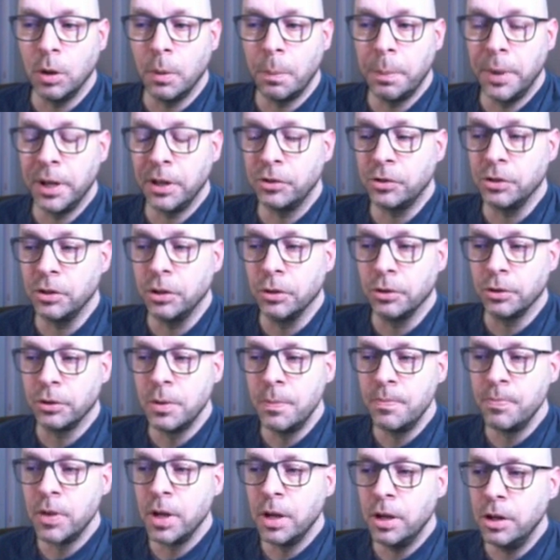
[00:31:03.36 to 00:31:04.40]
pixels.
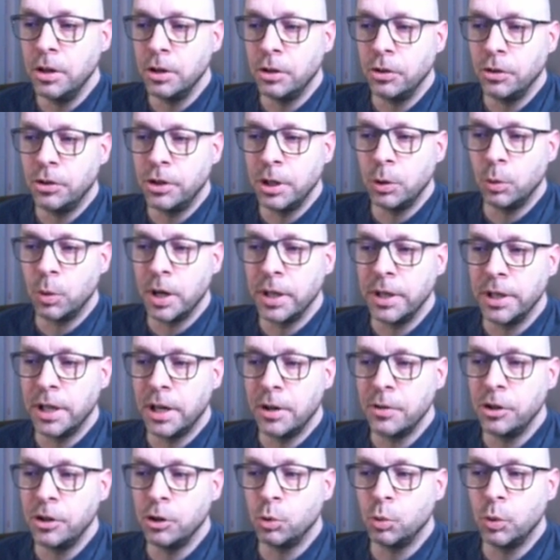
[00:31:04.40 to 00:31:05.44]
You can see right now
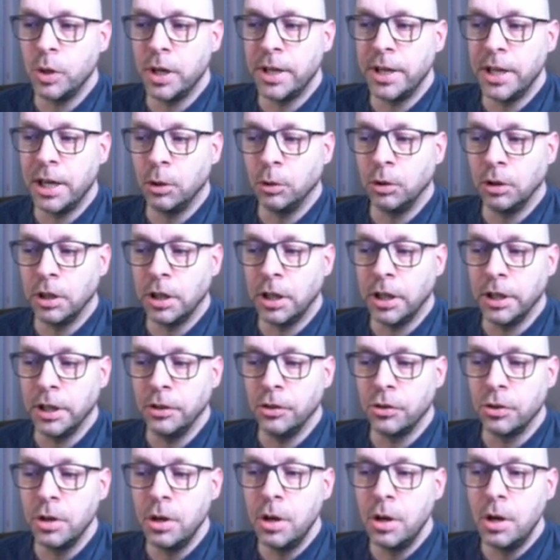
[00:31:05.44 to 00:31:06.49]
these red
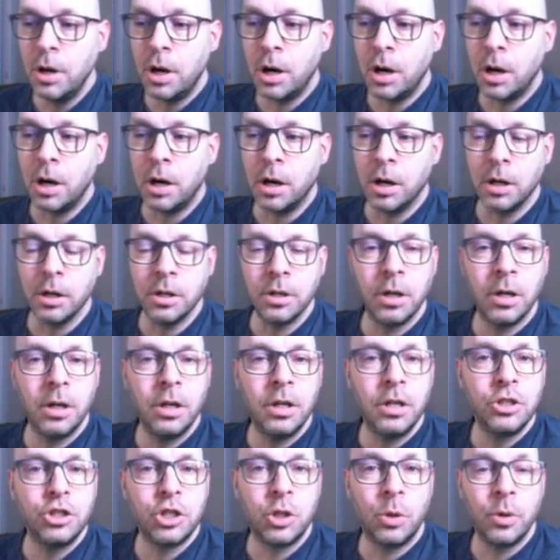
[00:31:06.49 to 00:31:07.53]
outlines are
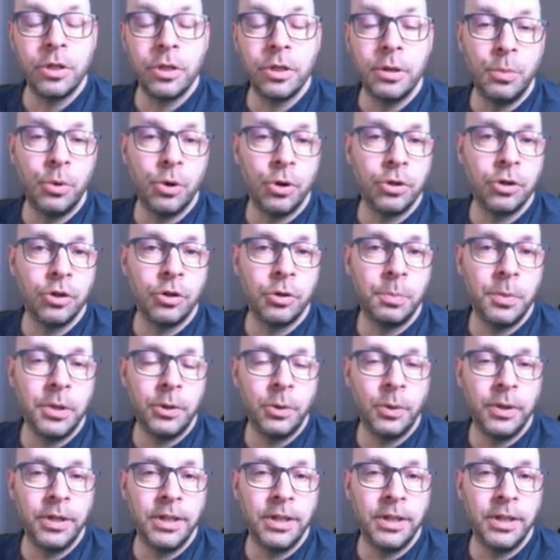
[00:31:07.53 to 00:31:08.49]
showing the borders between